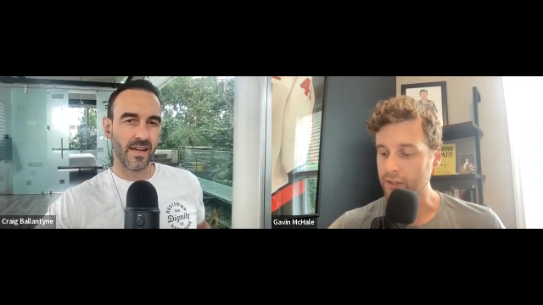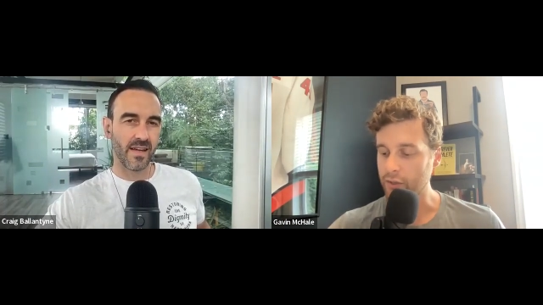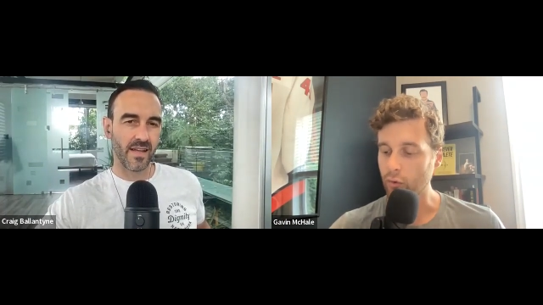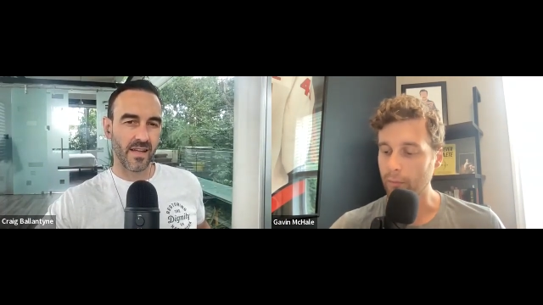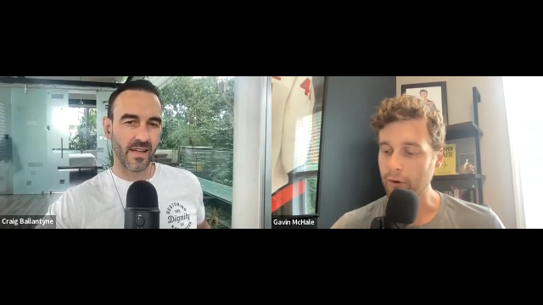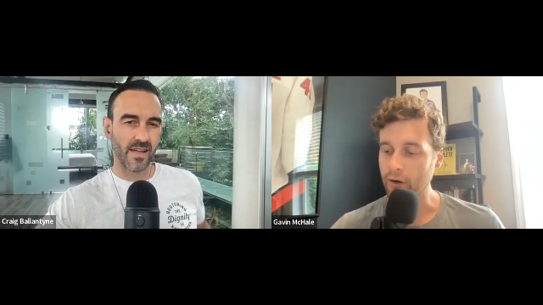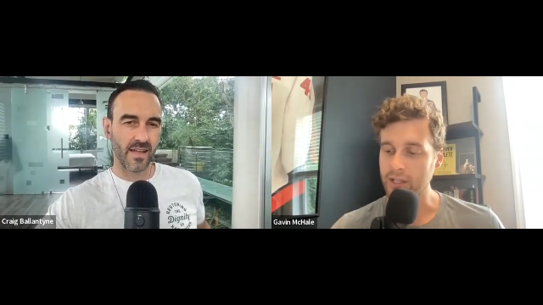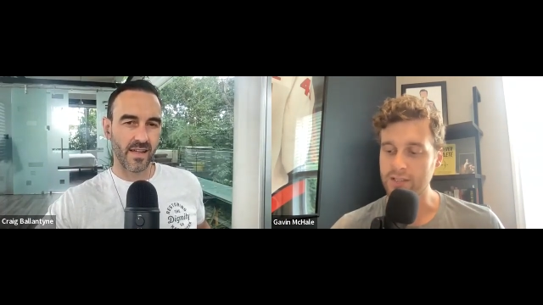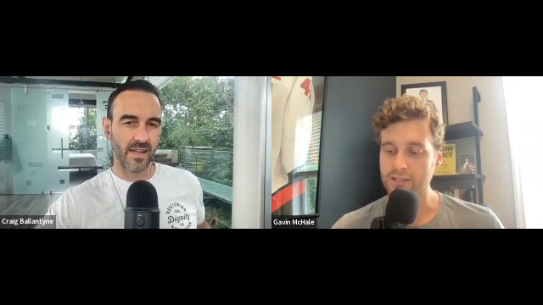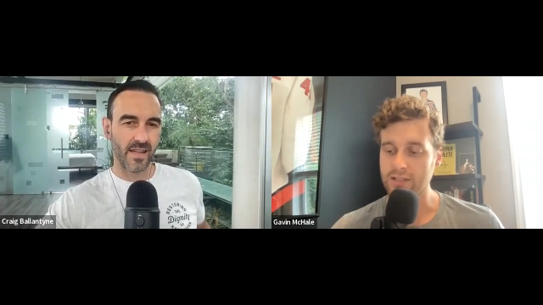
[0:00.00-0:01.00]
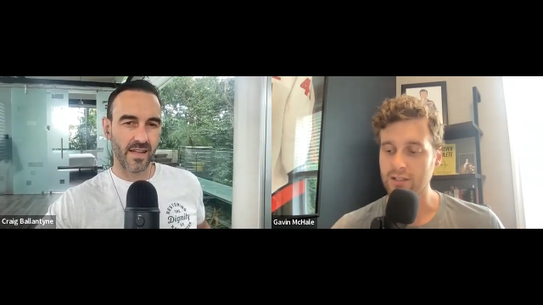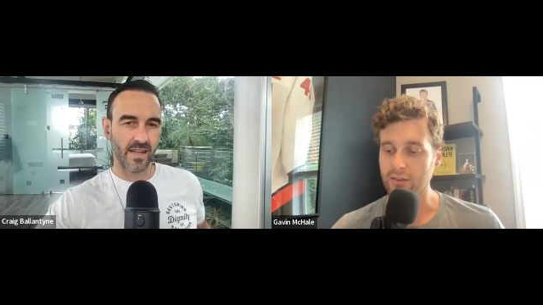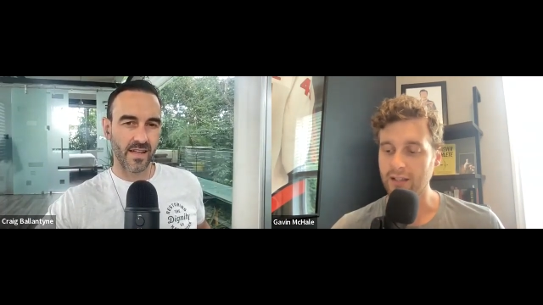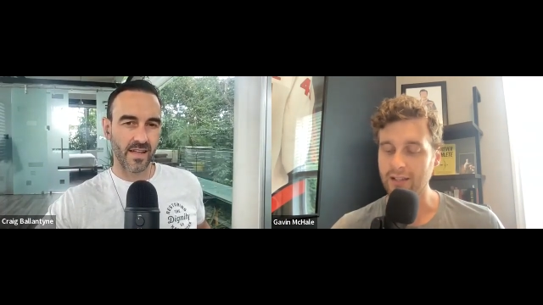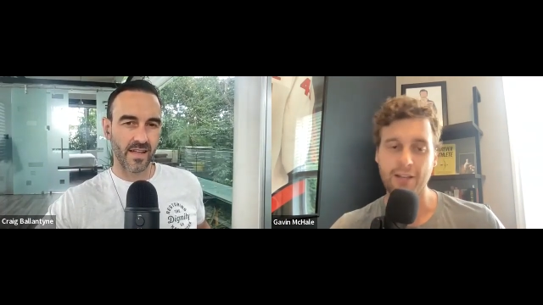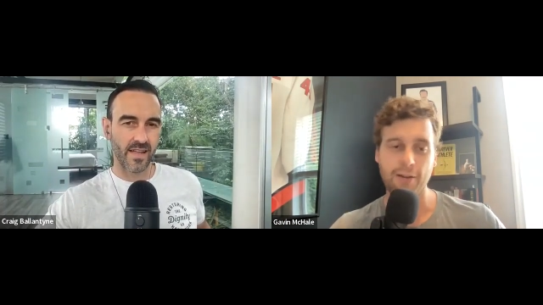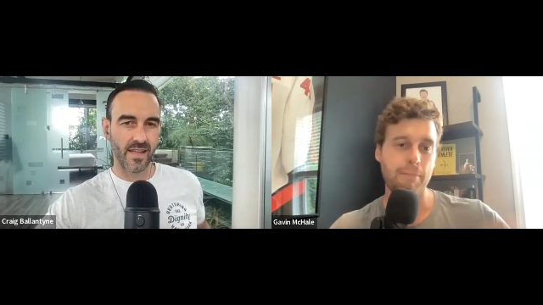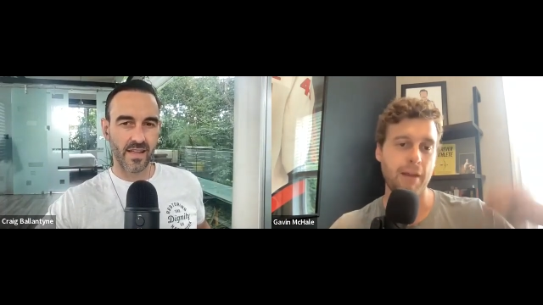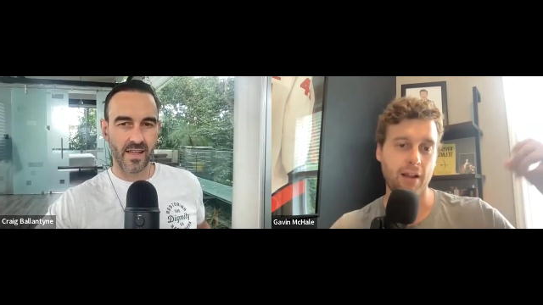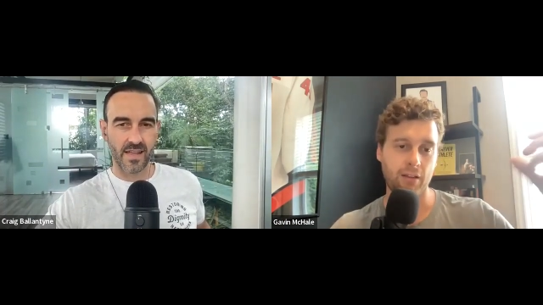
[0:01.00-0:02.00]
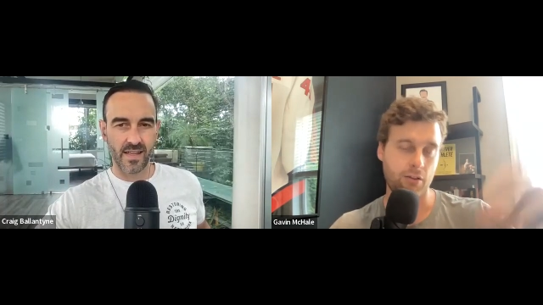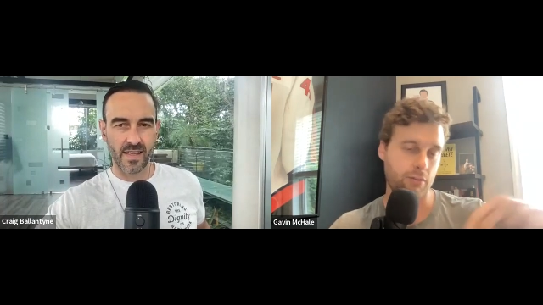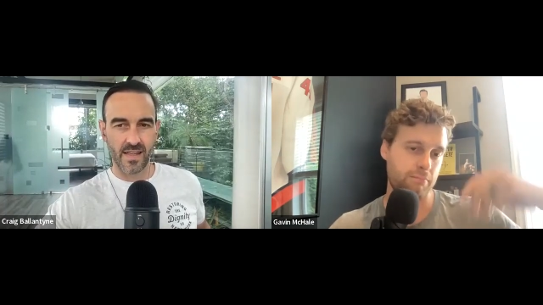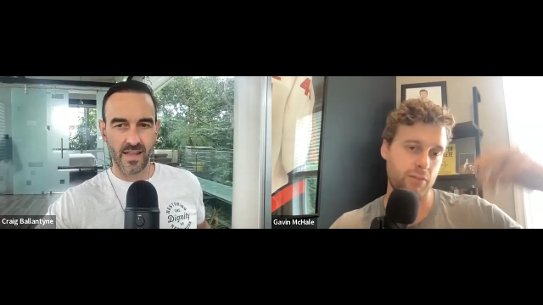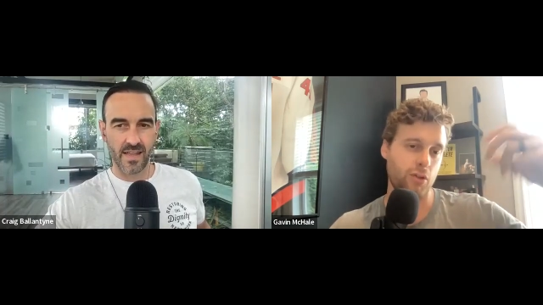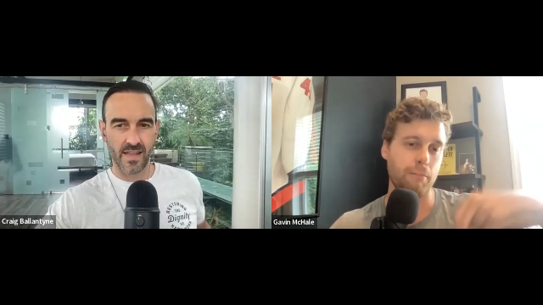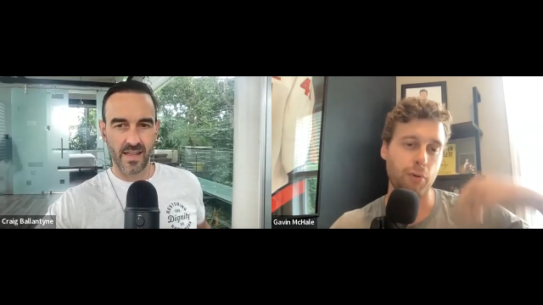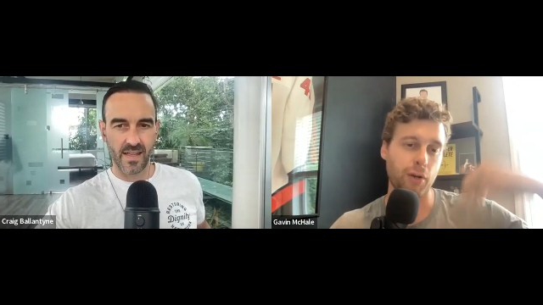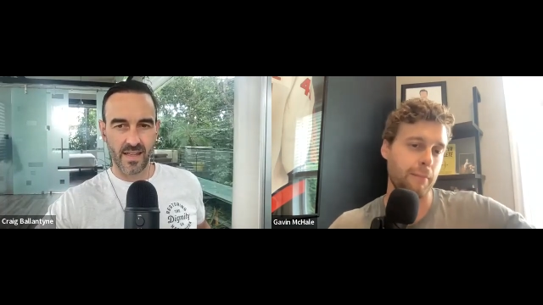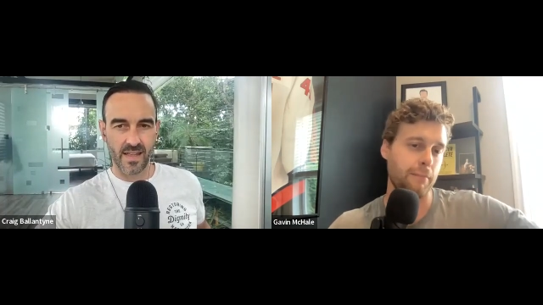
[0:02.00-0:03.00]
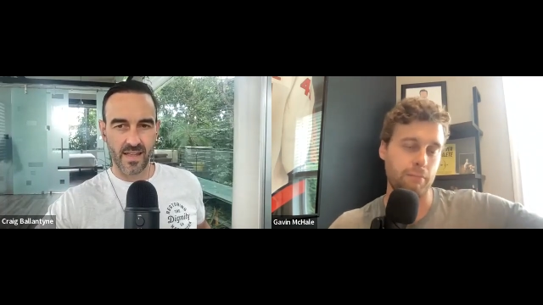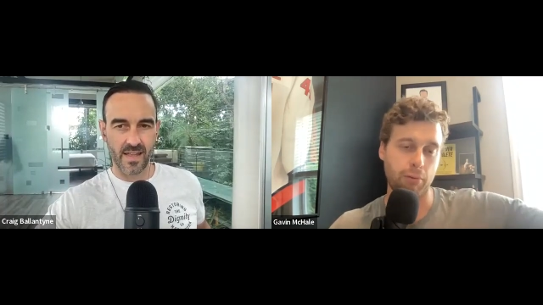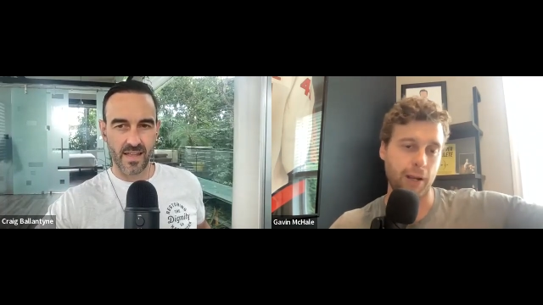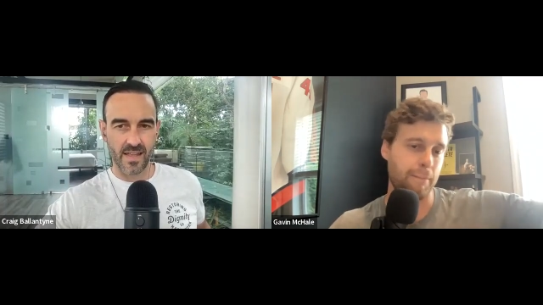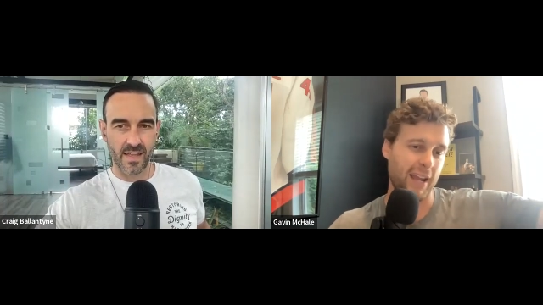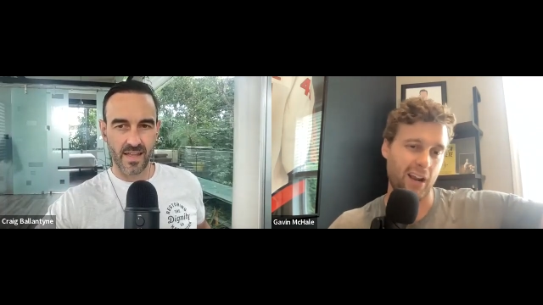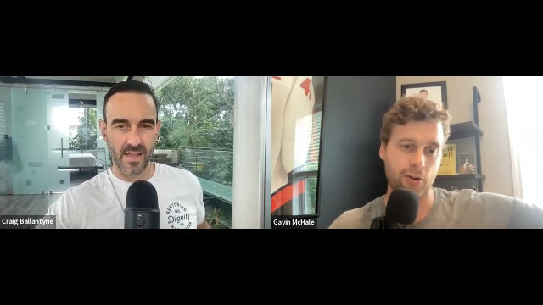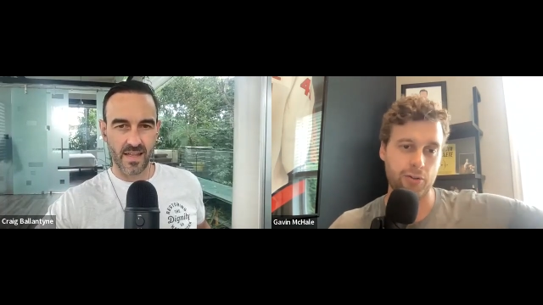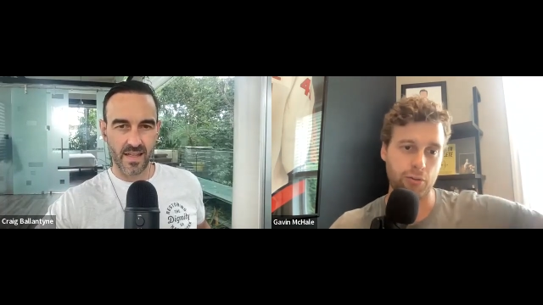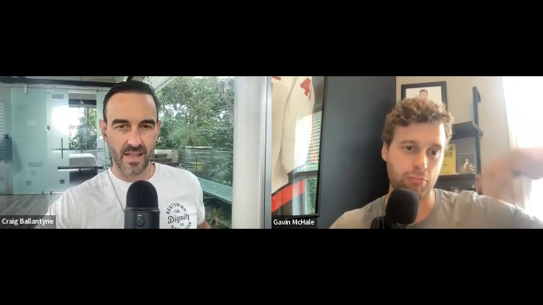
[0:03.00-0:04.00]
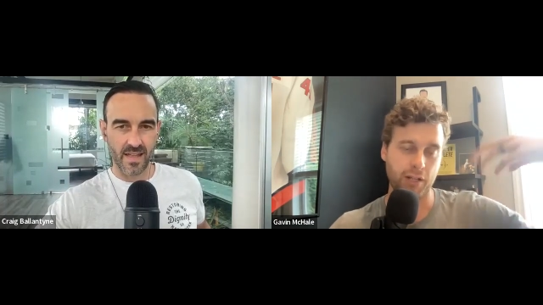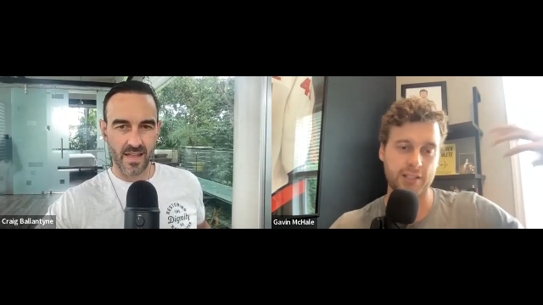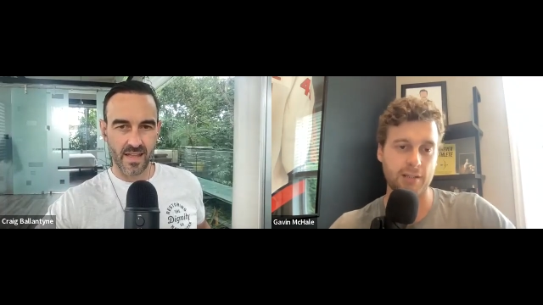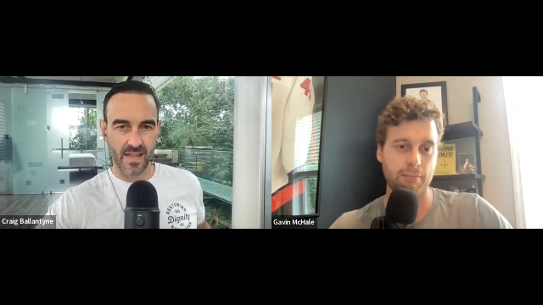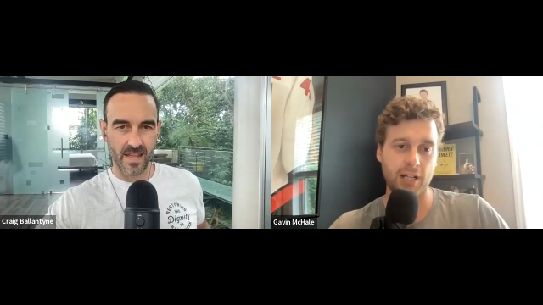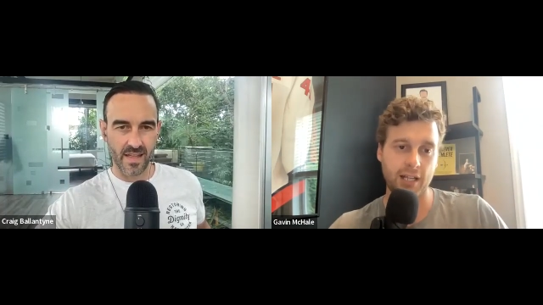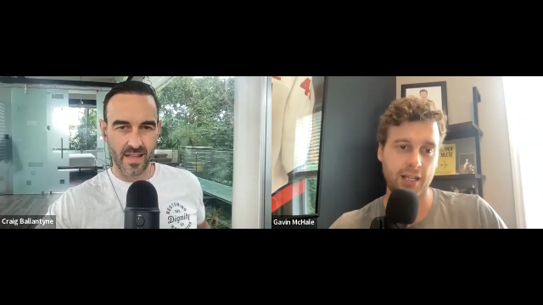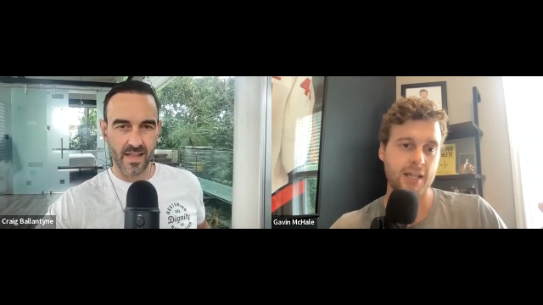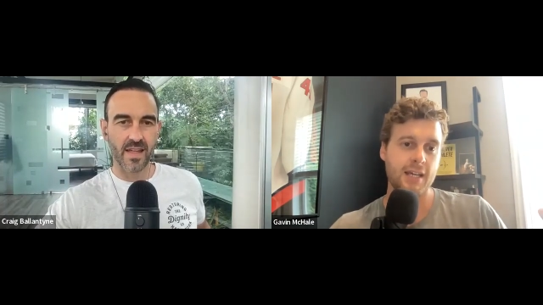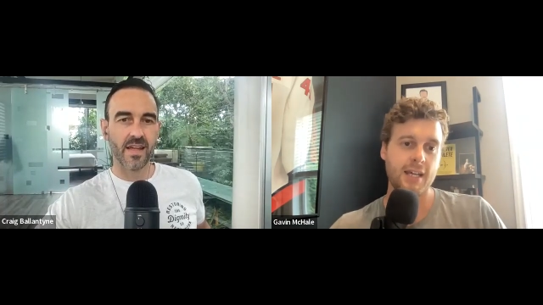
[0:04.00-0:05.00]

Speaker 1: and the cool part is you know they let your your you can bring up bring a parent or bring somebody